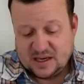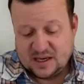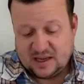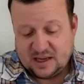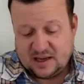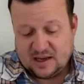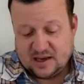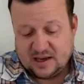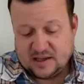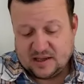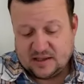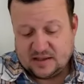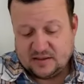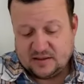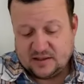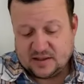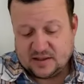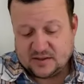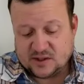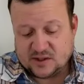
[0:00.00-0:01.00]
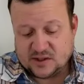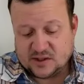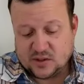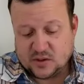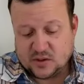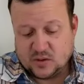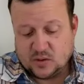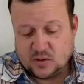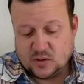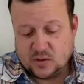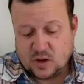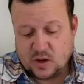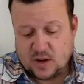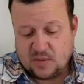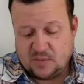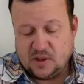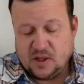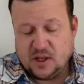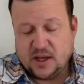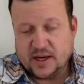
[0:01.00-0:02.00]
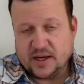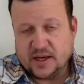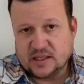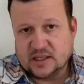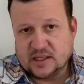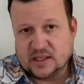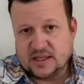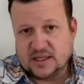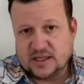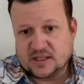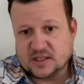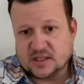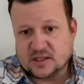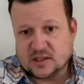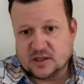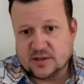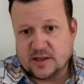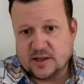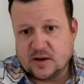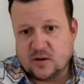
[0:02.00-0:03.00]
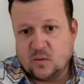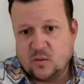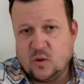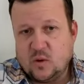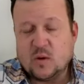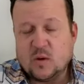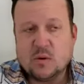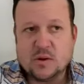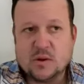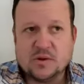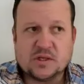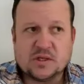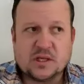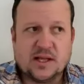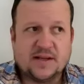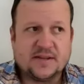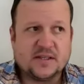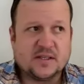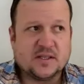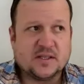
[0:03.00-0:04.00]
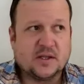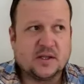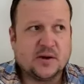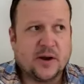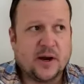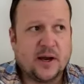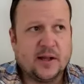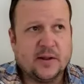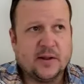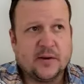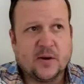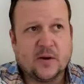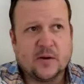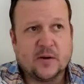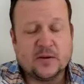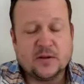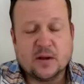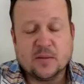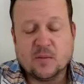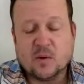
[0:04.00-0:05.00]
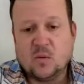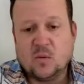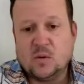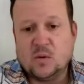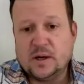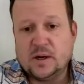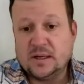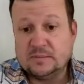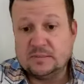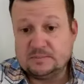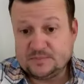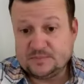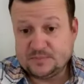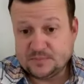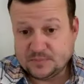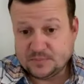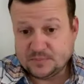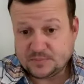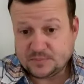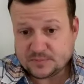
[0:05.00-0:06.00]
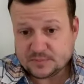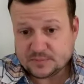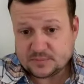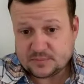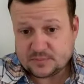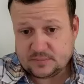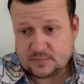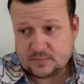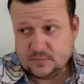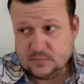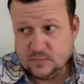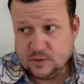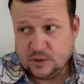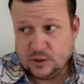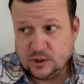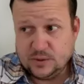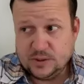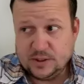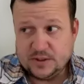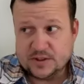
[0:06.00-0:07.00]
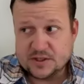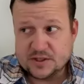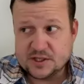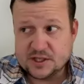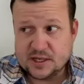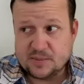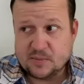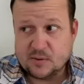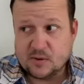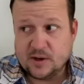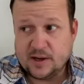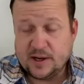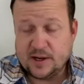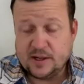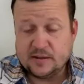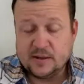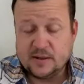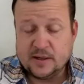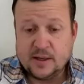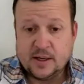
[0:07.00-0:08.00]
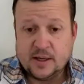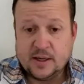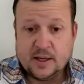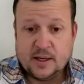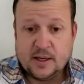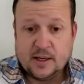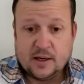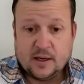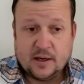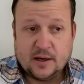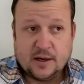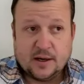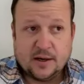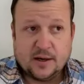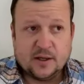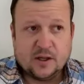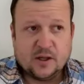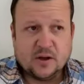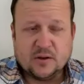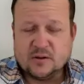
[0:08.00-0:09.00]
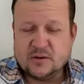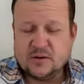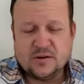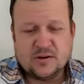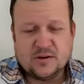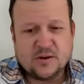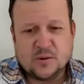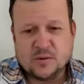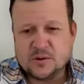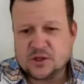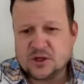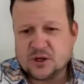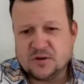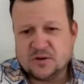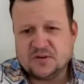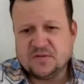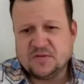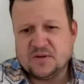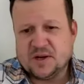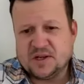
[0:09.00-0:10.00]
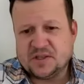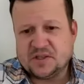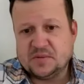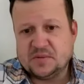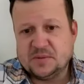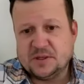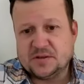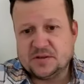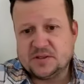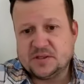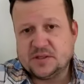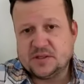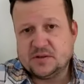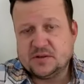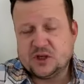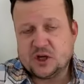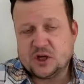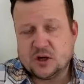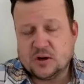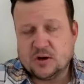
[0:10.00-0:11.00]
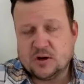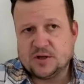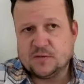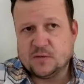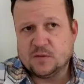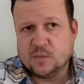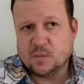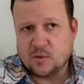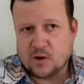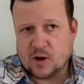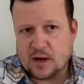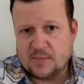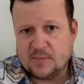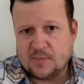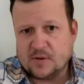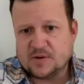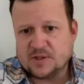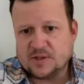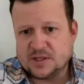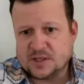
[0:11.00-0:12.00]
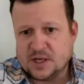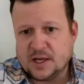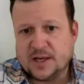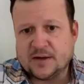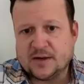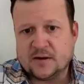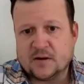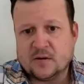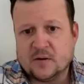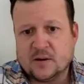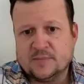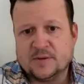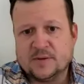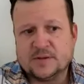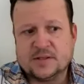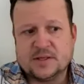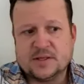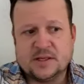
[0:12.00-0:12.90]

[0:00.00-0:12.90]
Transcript: And so applying the lessons. Now, what were those lessons I learned? Number one, you need to separate, don't charge for estimates, charge for proper design agreements.